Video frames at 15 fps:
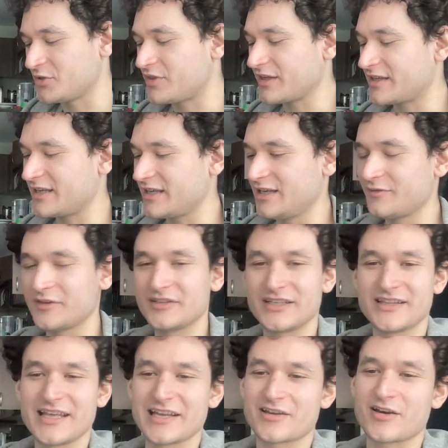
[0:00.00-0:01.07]
think he even
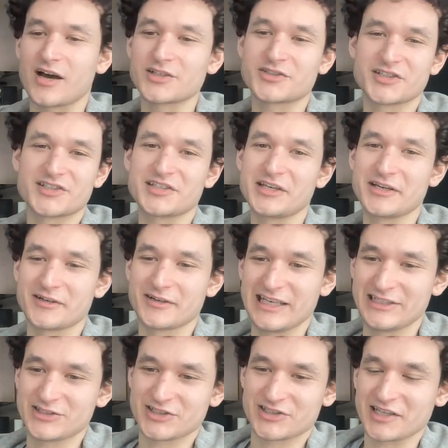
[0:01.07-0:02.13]
did that consciously, or
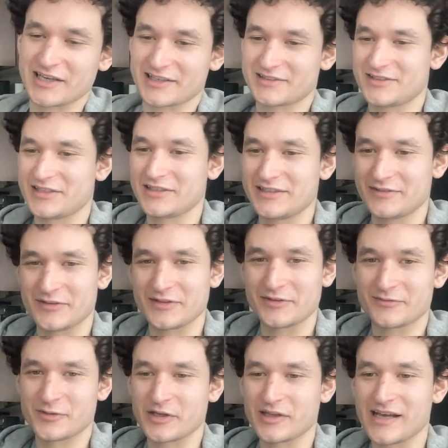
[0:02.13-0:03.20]
he just like didn't
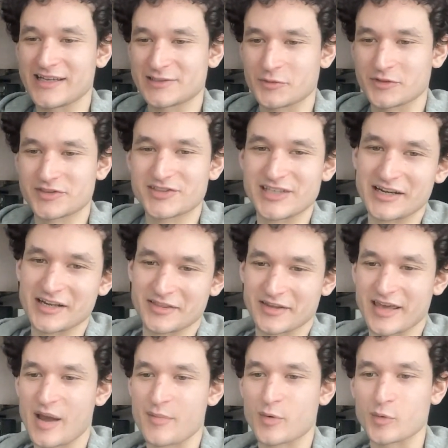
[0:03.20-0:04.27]
even realize what setting
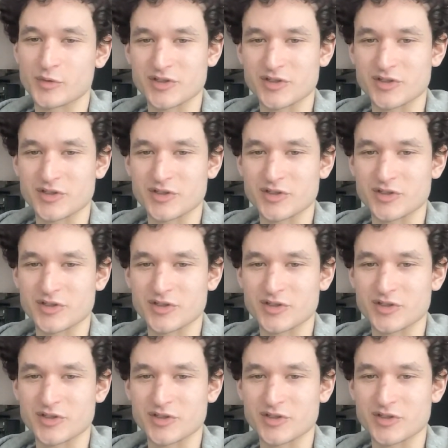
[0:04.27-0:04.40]
the camera was